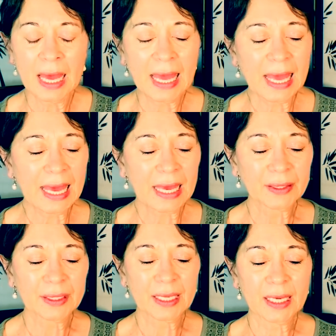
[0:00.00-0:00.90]

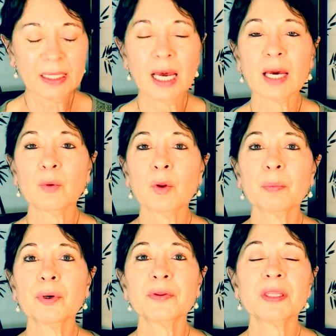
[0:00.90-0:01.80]
And again, I will
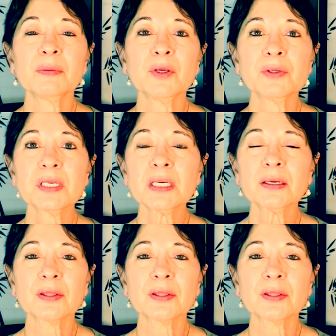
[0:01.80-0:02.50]
put the music,